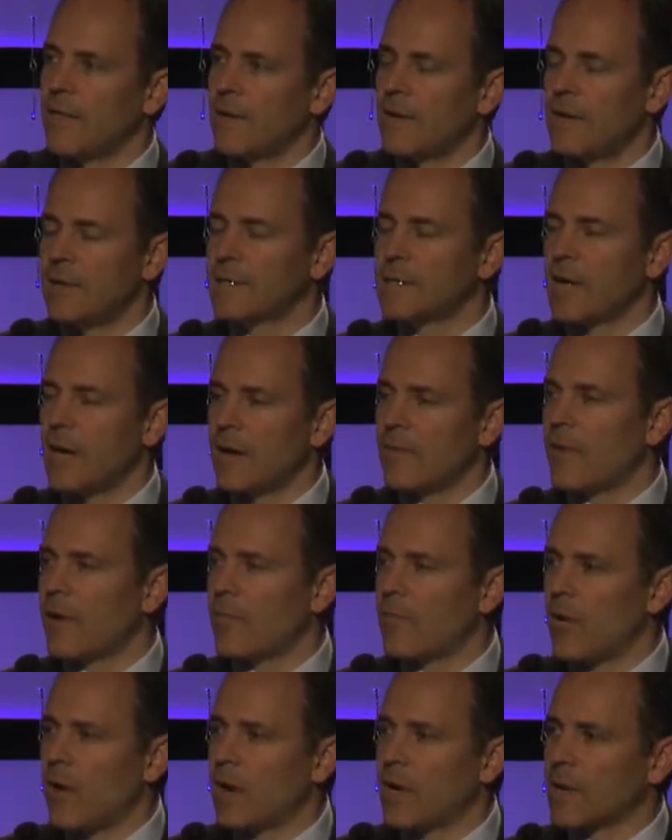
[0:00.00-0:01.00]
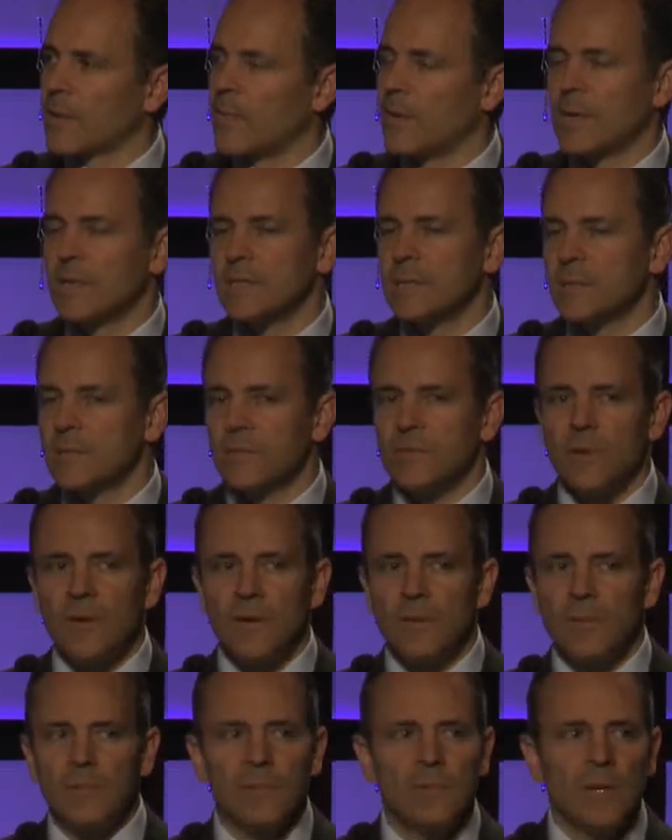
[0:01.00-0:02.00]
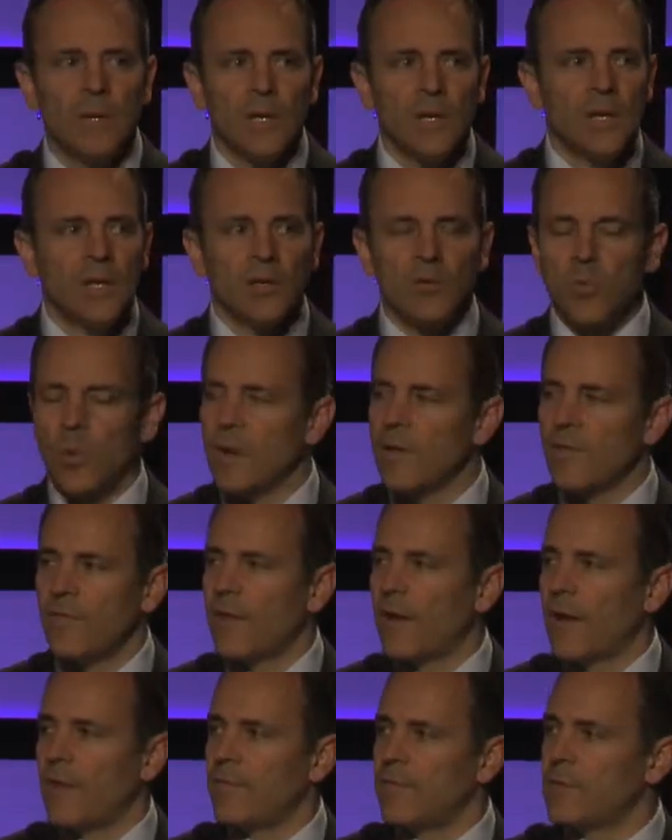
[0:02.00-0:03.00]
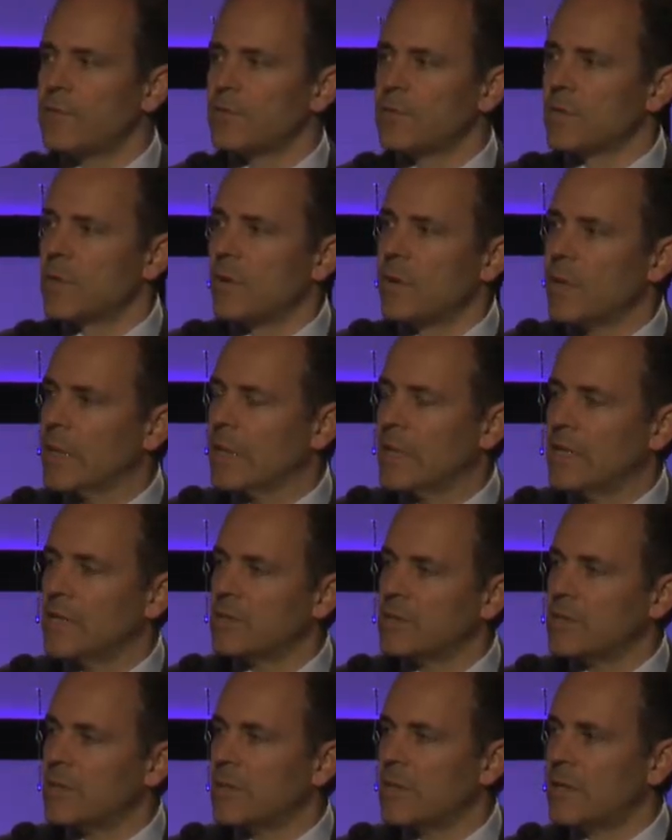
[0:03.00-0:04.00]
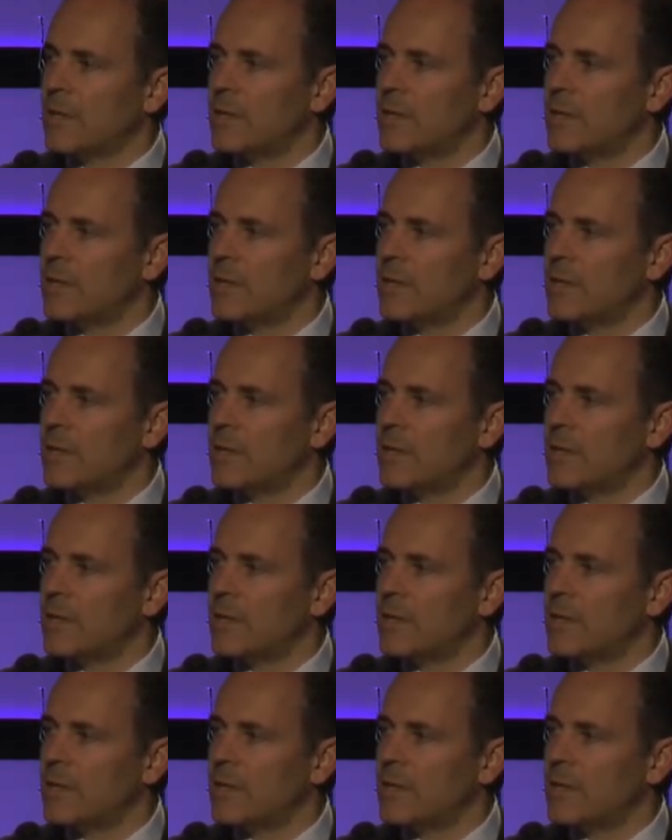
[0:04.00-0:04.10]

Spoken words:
And it's kind of ironic because it was written 25 years ago, at least,